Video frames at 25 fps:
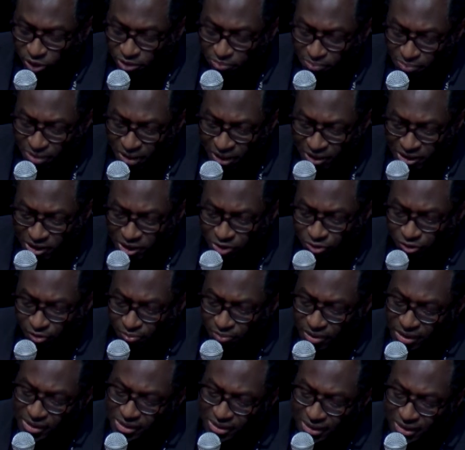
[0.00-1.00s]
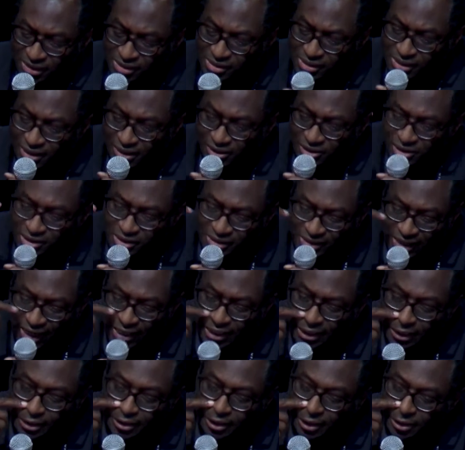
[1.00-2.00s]
what emerges from this is the
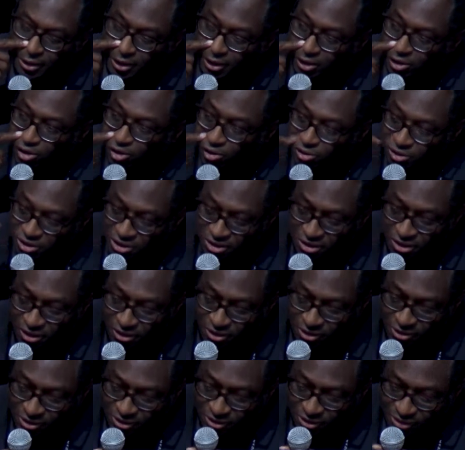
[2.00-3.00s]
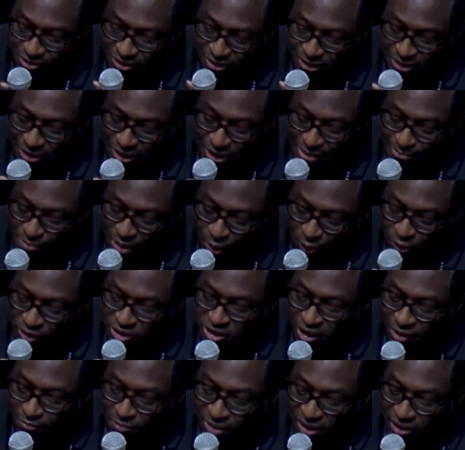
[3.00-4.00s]
understanding that the continent, by
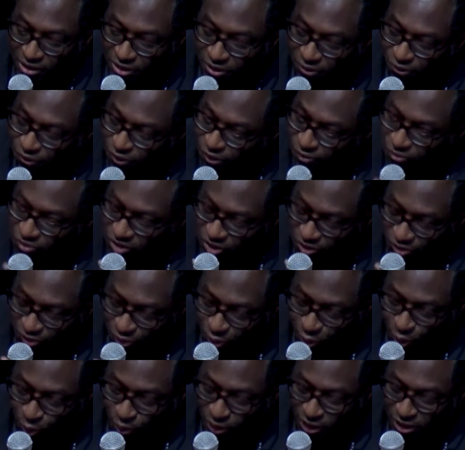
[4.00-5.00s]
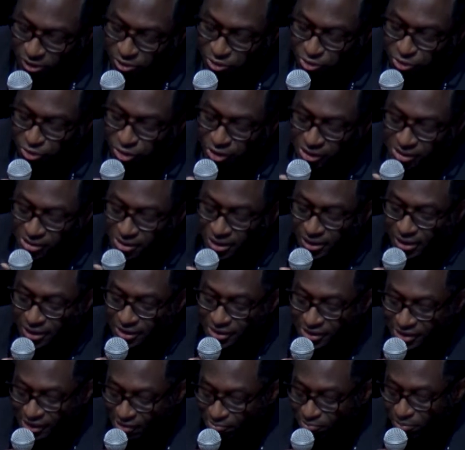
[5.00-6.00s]
which I mean the 54 countries that
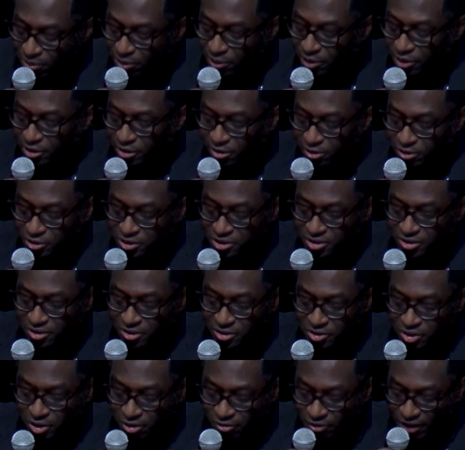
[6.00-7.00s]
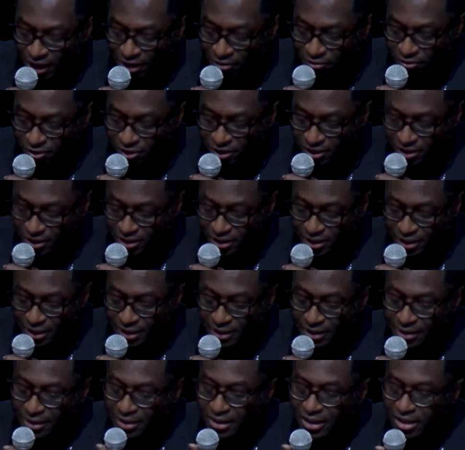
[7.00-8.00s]
assemble the continent of Africa,
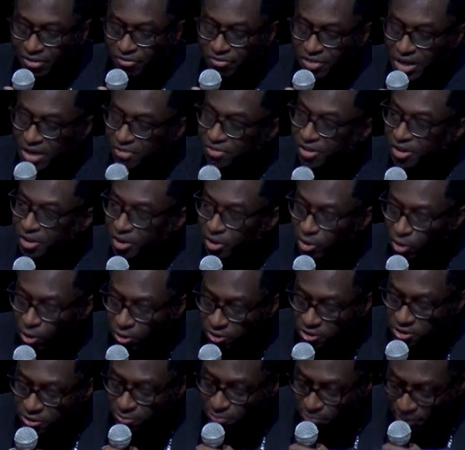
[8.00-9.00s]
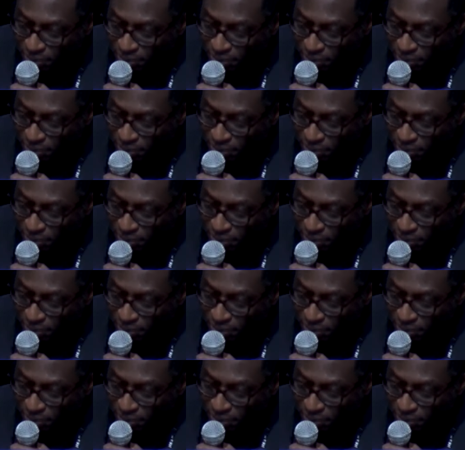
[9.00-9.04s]
have never not